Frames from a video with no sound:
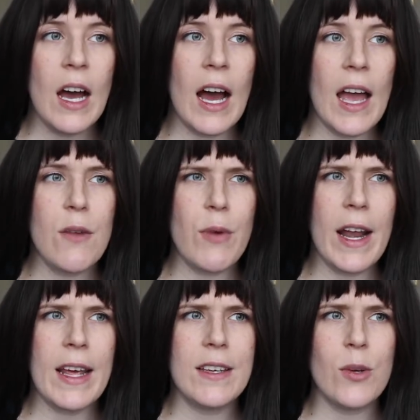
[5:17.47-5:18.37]
I
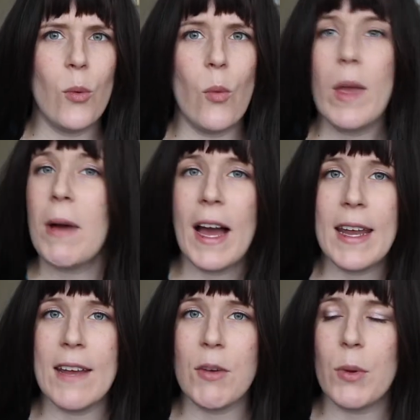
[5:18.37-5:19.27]
read it way
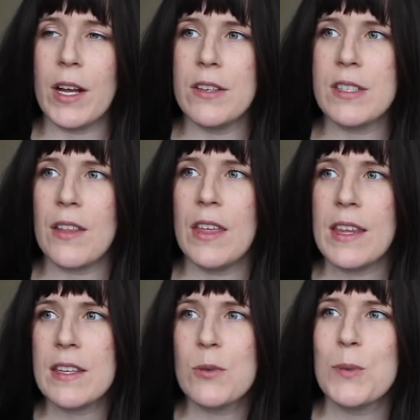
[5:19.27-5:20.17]
behind everyone else. I
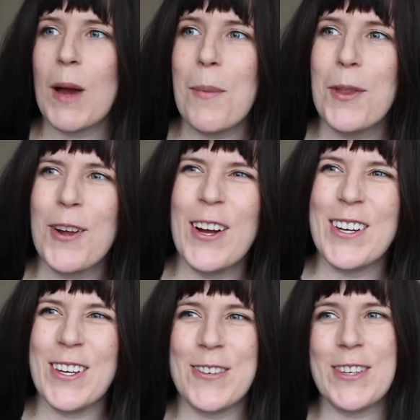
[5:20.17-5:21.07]
think this was popular
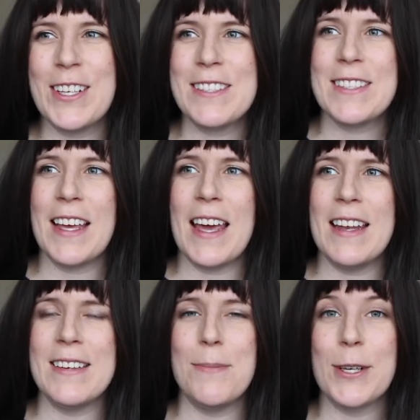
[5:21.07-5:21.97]
on Goodreads
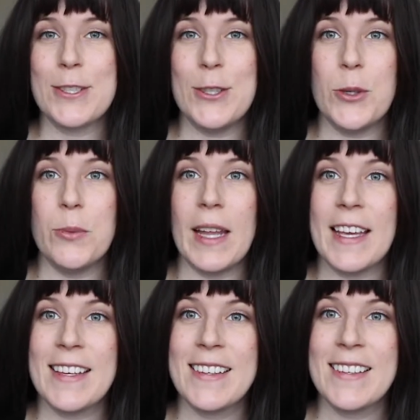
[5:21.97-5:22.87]
and BookTube
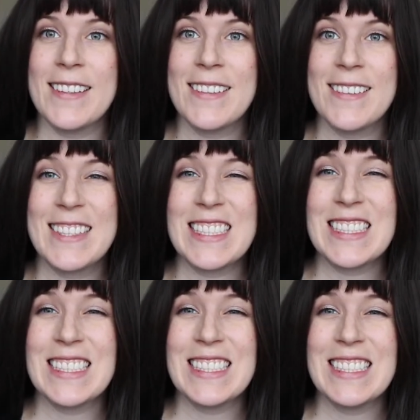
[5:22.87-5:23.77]
like
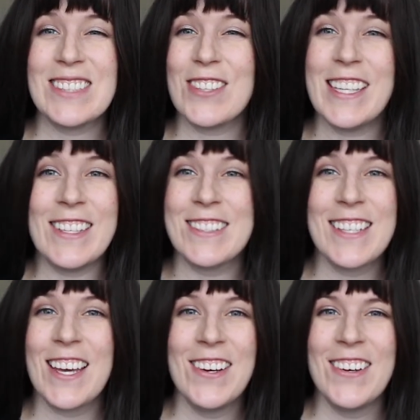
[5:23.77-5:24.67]
3 years
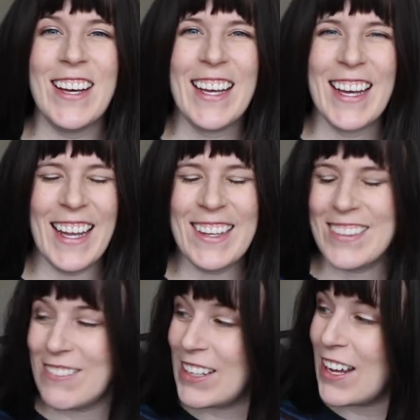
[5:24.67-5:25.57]
ago. I
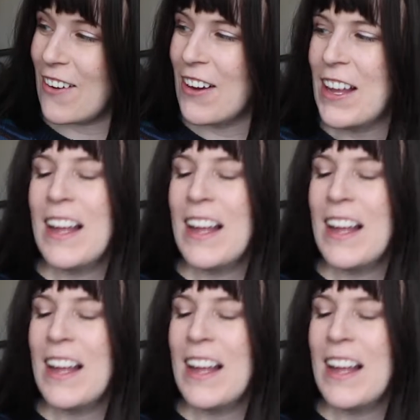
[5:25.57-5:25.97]
don't even know.